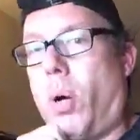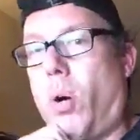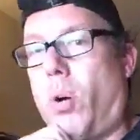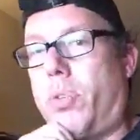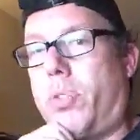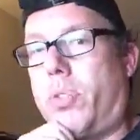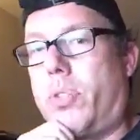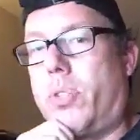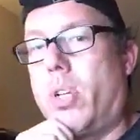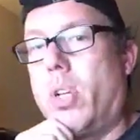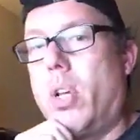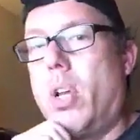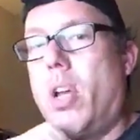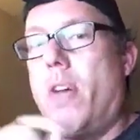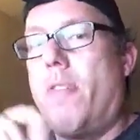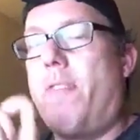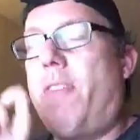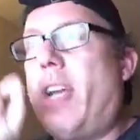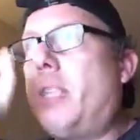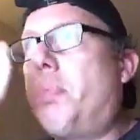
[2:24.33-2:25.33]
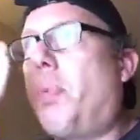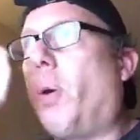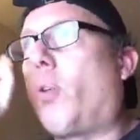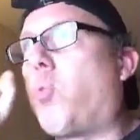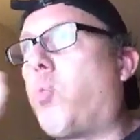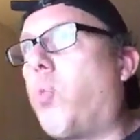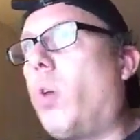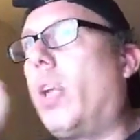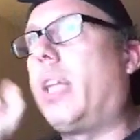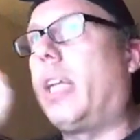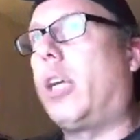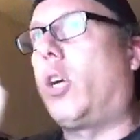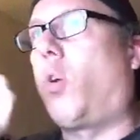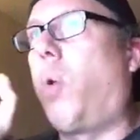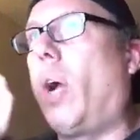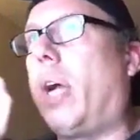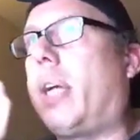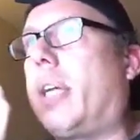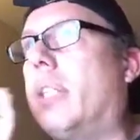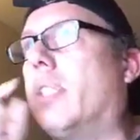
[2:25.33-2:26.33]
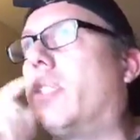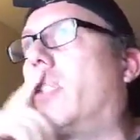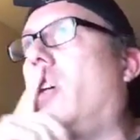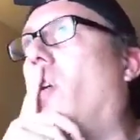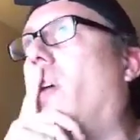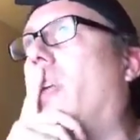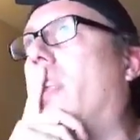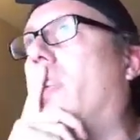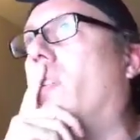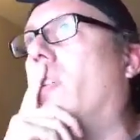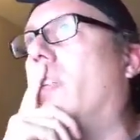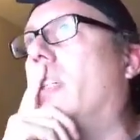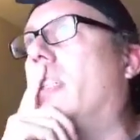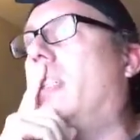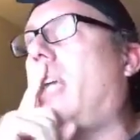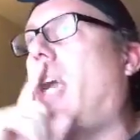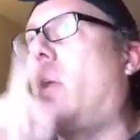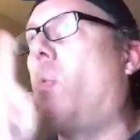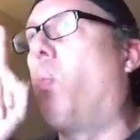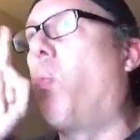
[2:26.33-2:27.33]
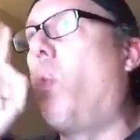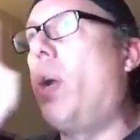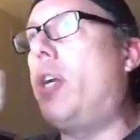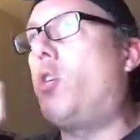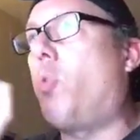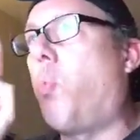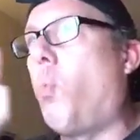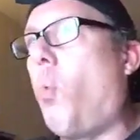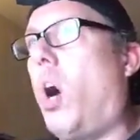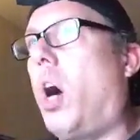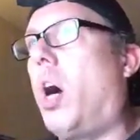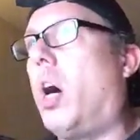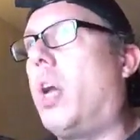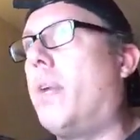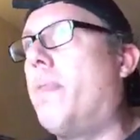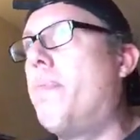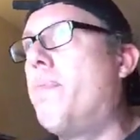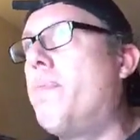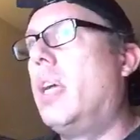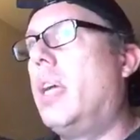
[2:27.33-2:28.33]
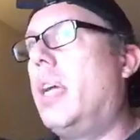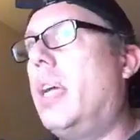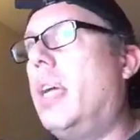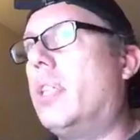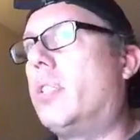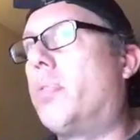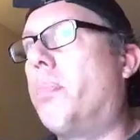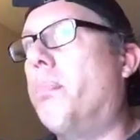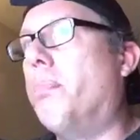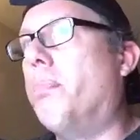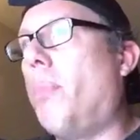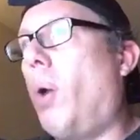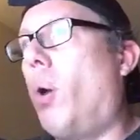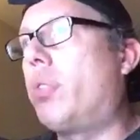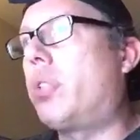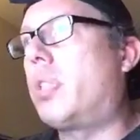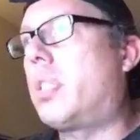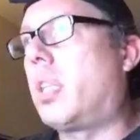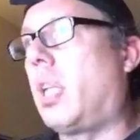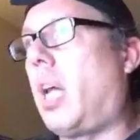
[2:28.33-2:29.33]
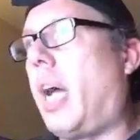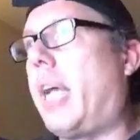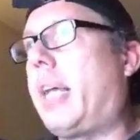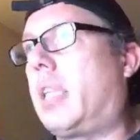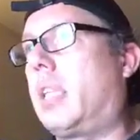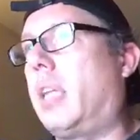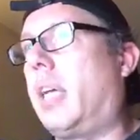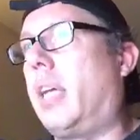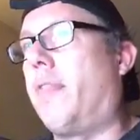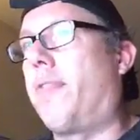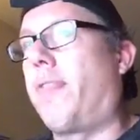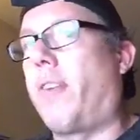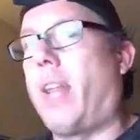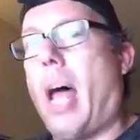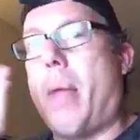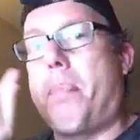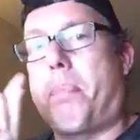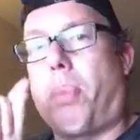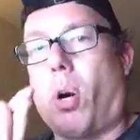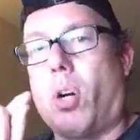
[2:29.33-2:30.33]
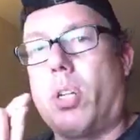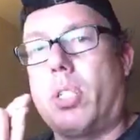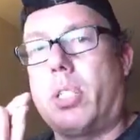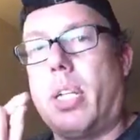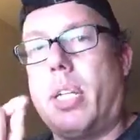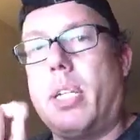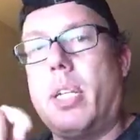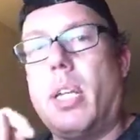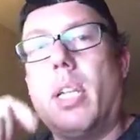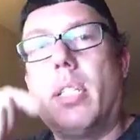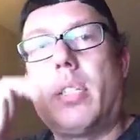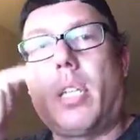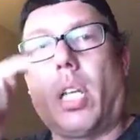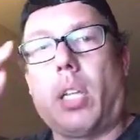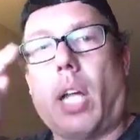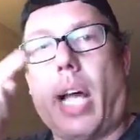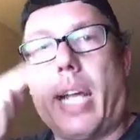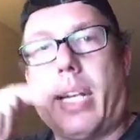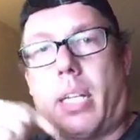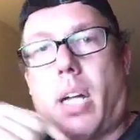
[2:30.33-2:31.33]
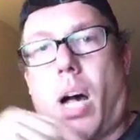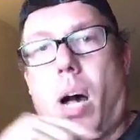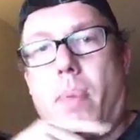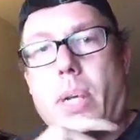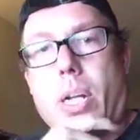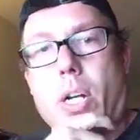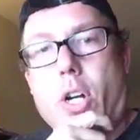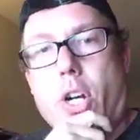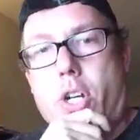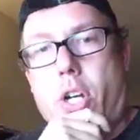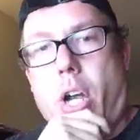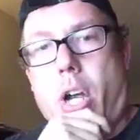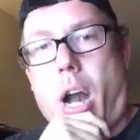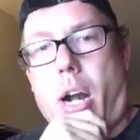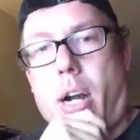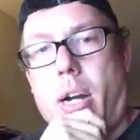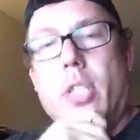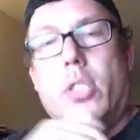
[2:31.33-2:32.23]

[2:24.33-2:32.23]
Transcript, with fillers: posts Facebook really quick is going through and saying which one is most likely for that person to like, comment, or share.